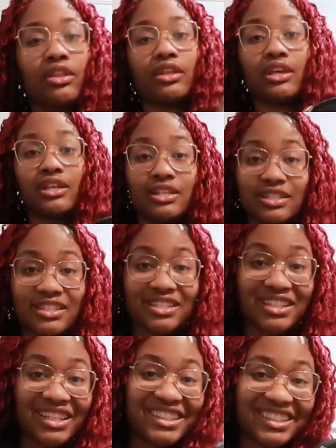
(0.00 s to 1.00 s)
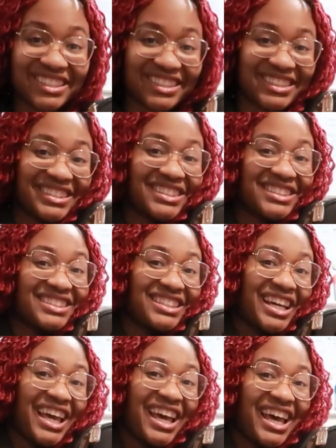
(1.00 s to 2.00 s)
this
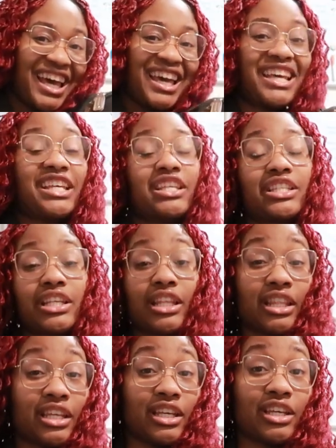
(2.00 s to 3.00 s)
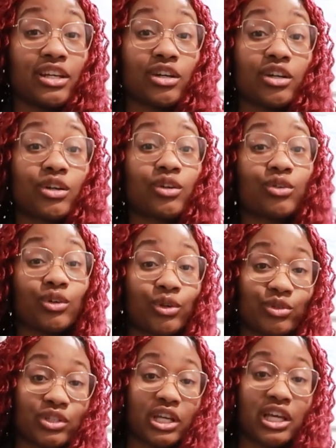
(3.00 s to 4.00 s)
is the
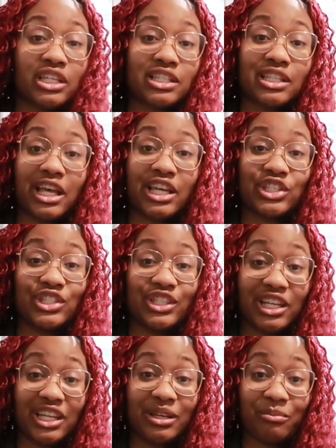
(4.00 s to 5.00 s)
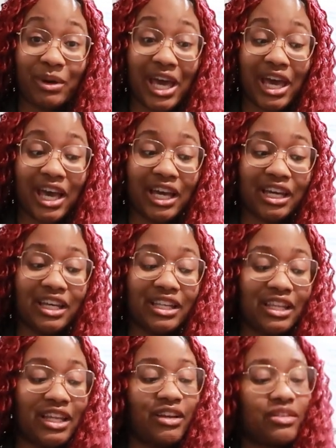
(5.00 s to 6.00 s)
crochet slash knitting bag
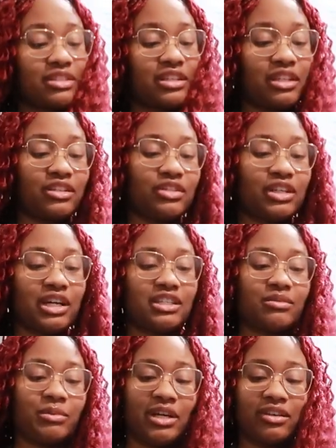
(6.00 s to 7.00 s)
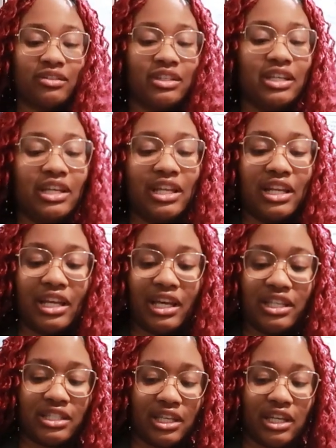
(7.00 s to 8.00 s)
that I was telling you guys about and it
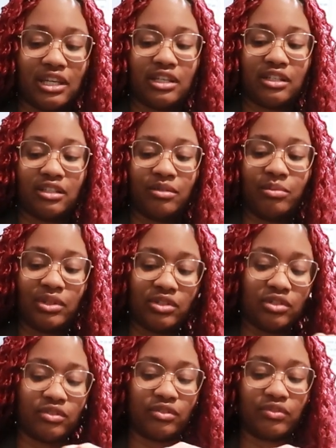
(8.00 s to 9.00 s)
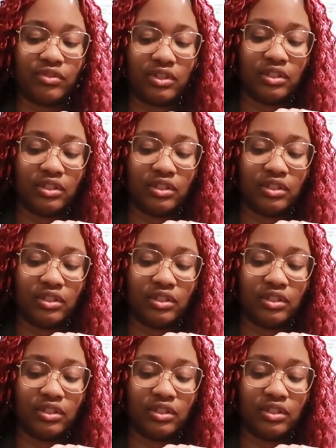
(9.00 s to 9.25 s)
has like a bunch of